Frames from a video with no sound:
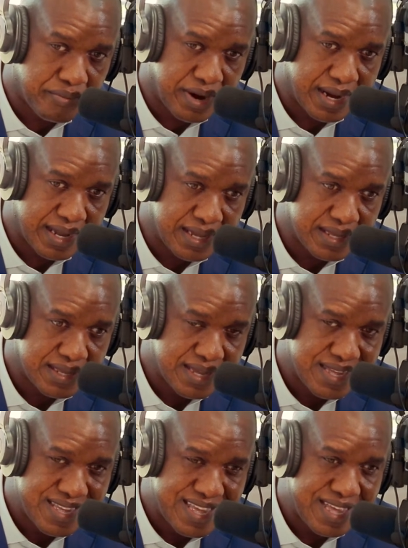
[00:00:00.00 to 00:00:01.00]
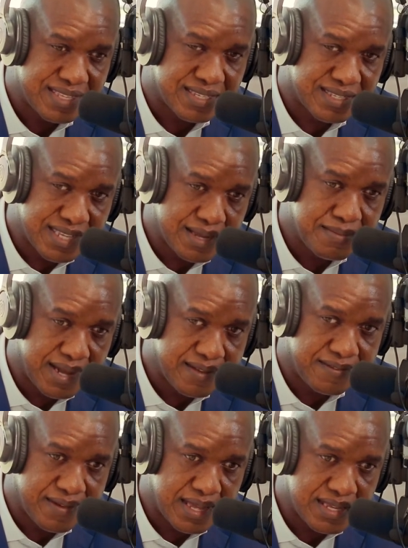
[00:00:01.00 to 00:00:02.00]
pray yes. and seek my
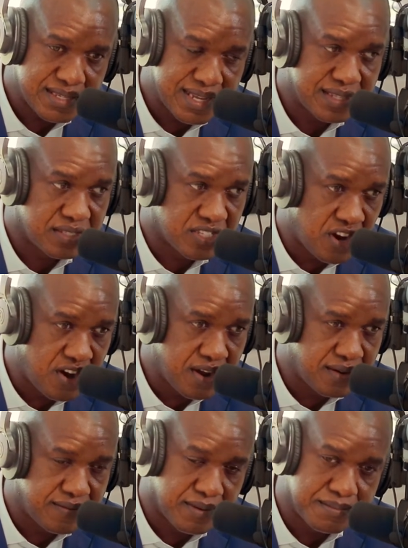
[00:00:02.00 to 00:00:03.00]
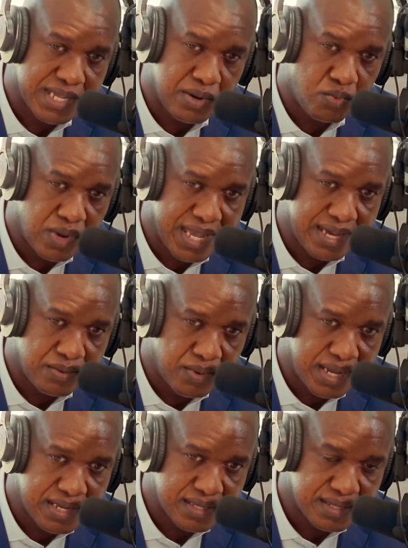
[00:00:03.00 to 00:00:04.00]
face and turn from their wicked
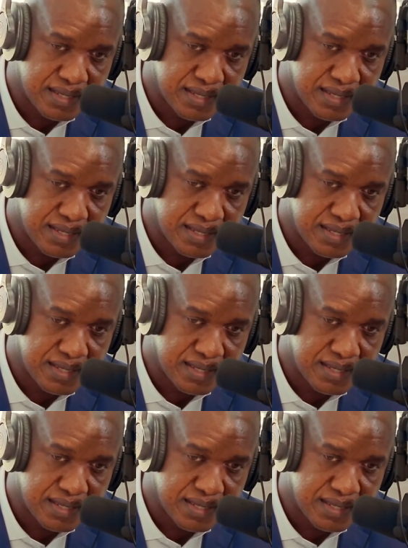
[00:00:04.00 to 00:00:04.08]
ways.